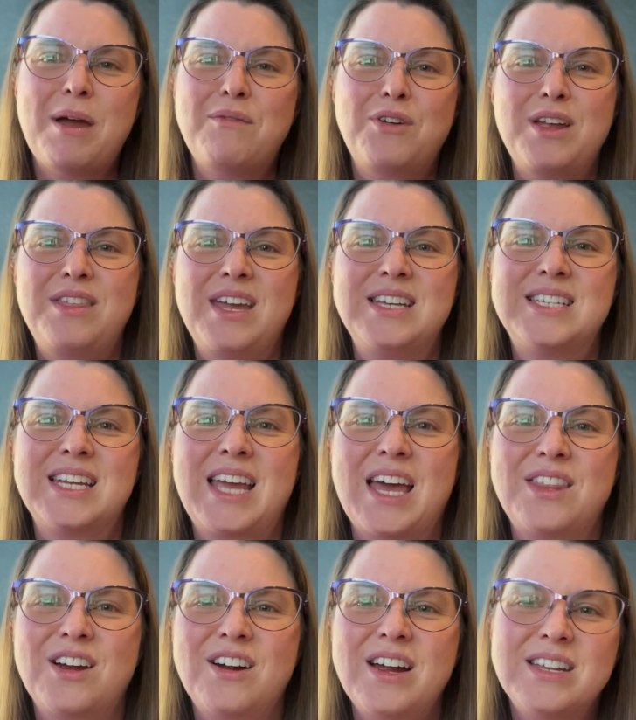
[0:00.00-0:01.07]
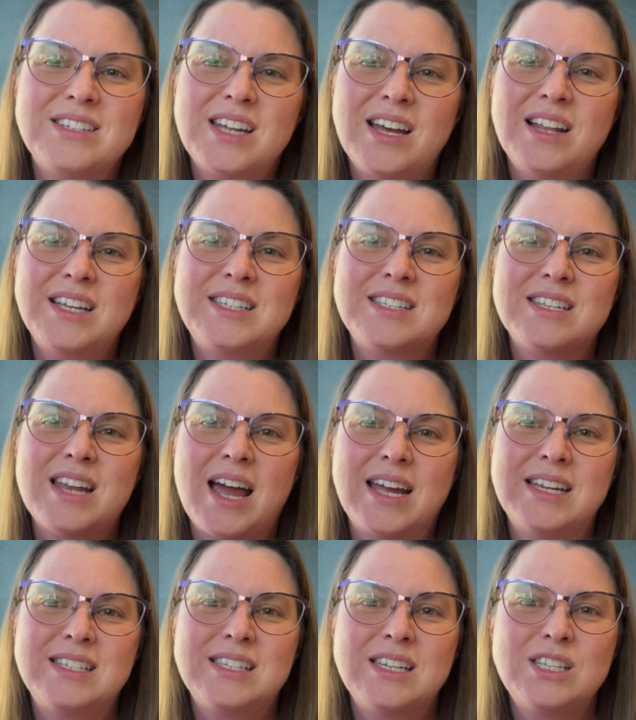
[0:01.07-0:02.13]
everything together until it's
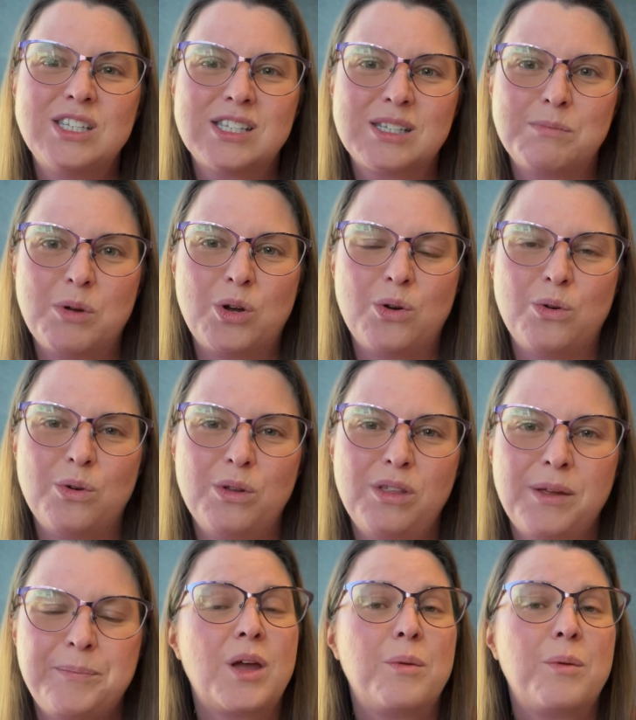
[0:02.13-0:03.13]
nice and smooth.